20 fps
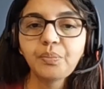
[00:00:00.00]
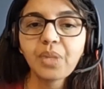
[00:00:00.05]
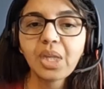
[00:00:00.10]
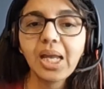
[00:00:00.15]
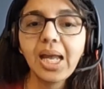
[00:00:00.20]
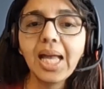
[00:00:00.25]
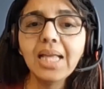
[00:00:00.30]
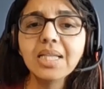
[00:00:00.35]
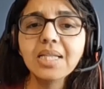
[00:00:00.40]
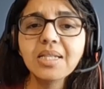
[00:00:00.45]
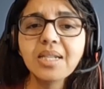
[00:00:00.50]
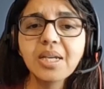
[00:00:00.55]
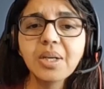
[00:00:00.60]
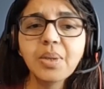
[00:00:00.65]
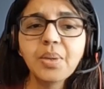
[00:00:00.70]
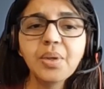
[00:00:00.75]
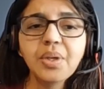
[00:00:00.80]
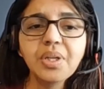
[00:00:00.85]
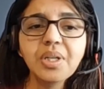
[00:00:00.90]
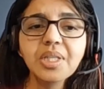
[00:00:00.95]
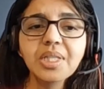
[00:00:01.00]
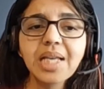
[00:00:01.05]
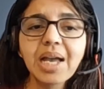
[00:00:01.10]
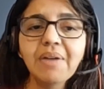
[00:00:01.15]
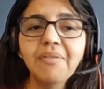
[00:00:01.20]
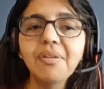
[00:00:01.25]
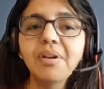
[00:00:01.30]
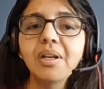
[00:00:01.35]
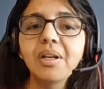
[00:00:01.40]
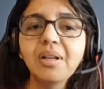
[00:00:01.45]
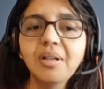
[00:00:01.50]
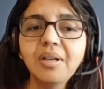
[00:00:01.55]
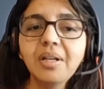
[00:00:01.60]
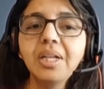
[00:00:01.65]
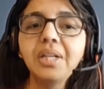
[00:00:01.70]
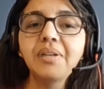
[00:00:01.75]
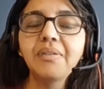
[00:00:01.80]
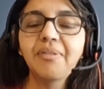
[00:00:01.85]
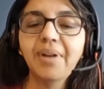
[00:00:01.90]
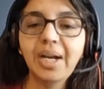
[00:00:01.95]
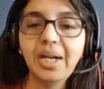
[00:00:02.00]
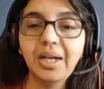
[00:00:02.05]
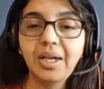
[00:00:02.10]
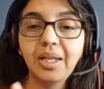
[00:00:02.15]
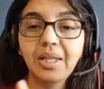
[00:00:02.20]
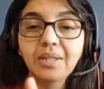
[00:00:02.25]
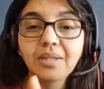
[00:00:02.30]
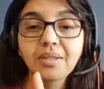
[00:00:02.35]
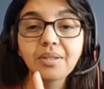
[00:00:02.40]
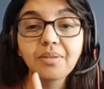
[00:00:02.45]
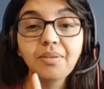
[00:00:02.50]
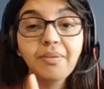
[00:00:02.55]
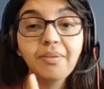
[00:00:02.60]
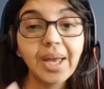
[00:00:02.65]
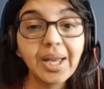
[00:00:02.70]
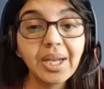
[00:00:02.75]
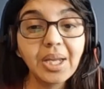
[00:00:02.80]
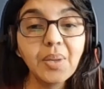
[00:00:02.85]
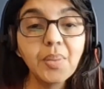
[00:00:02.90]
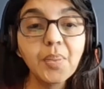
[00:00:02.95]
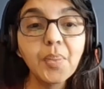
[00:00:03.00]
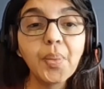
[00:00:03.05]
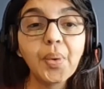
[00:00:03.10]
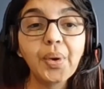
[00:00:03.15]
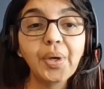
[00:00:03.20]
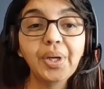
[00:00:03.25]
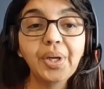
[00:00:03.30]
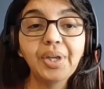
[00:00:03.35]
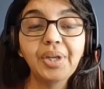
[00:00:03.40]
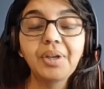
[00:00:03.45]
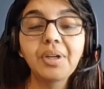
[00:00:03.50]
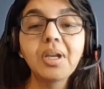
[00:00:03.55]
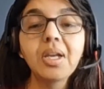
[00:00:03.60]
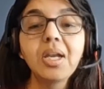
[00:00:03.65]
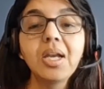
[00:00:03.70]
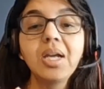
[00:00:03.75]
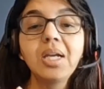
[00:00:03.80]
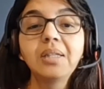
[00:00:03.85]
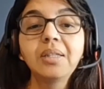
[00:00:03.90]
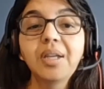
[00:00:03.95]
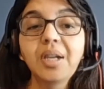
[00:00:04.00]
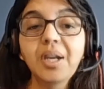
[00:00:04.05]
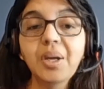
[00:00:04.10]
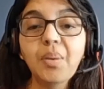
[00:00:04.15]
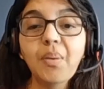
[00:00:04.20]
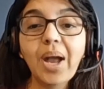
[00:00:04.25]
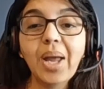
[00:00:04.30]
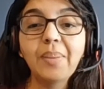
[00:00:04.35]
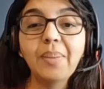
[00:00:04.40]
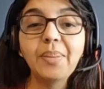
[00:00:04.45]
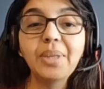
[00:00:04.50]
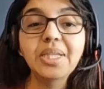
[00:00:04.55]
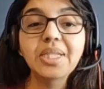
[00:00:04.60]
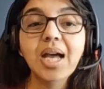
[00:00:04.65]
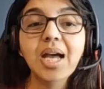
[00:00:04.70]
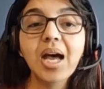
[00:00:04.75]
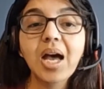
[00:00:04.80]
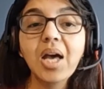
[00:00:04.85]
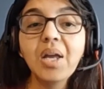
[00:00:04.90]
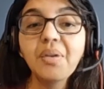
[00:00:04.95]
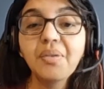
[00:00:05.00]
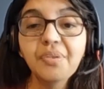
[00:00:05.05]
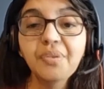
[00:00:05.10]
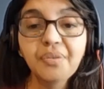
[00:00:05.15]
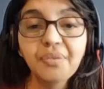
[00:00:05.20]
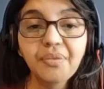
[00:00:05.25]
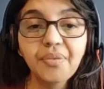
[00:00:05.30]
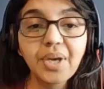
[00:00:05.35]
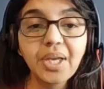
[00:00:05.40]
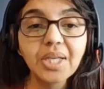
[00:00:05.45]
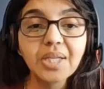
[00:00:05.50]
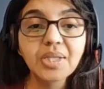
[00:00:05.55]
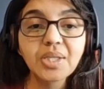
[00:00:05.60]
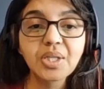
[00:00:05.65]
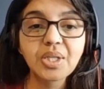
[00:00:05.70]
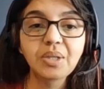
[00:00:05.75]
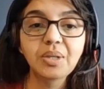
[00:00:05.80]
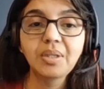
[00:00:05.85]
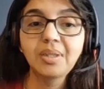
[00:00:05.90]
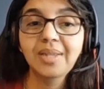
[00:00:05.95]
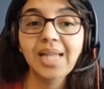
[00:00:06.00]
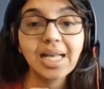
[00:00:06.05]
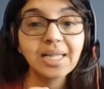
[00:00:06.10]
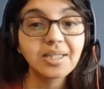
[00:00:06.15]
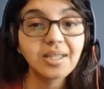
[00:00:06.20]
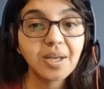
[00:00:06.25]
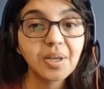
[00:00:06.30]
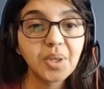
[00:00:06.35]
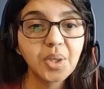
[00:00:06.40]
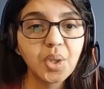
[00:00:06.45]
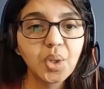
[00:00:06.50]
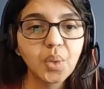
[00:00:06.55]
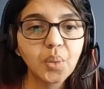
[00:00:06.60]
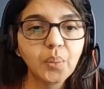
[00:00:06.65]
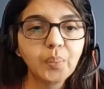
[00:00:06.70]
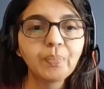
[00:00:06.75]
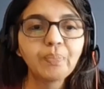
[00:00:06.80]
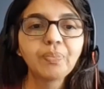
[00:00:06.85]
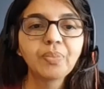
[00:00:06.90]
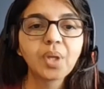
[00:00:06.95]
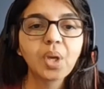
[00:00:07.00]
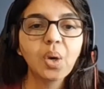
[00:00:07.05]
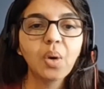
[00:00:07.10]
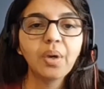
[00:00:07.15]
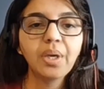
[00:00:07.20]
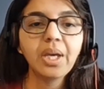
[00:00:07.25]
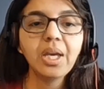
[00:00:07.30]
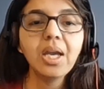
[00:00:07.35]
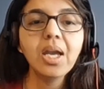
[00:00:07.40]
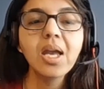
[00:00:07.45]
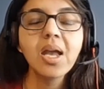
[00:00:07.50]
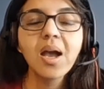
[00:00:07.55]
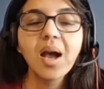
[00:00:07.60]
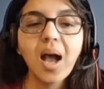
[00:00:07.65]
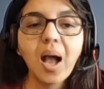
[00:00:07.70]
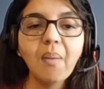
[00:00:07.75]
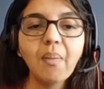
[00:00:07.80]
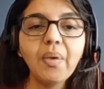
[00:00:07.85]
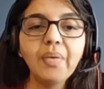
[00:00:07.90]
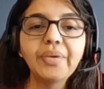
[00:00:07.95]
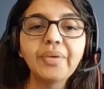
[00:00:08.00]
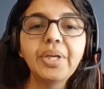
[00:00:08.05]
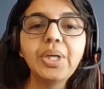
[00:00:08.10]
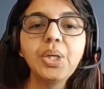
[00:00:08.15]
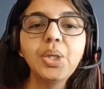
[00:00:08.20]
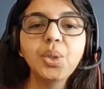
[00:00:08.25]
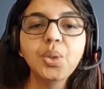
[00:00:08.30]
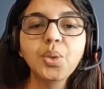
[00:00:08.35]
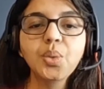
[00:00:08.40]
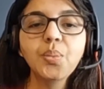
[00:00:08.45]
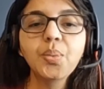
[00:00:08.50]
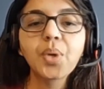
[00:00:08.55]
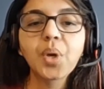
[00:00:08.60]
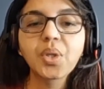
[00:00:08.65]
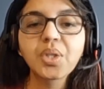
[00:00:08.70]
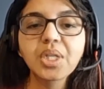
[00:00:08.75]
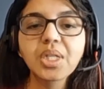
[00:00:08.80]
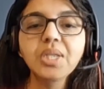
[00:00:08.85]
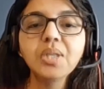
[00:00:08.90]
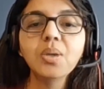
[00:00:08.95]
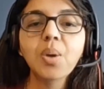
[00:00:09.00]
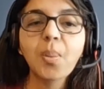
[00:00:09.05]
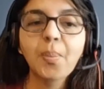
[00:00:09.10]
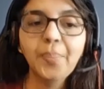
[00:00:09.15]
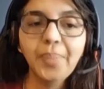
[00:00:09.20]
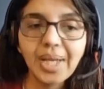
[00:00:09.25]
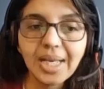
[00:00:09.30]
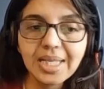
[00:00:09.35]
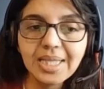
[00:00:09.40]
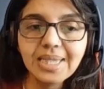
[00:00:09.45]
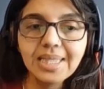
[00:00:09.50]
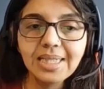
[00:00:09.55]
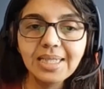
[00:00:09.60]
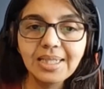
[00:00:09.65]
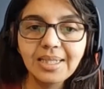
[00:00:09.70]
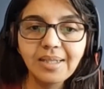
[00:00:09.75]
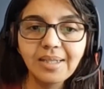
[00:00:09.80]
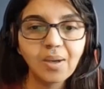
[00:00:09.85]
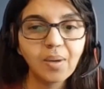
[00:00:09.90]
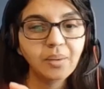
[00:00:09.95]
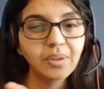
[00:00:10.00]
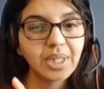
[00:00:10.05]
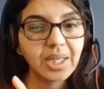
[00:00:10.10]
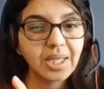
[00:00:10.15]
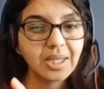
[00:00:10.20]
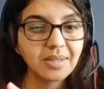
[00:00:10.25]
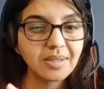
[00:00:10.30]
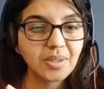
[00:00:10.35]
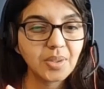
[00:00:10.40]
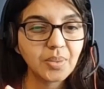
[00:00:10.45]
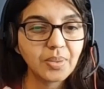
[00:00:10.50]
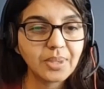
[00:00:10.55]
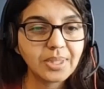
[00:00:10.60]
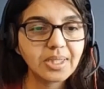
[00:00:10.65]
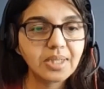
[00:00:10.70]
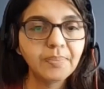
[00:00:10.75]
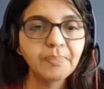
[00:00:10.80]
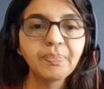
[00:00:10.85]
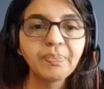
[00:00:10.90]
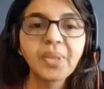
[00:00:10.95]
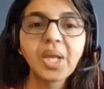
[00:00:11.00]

And stakeholders have clearly defined needs. Very important. The requirements are fixed. That's our cue. Okay. However, due to project's complexity, now there is a twist.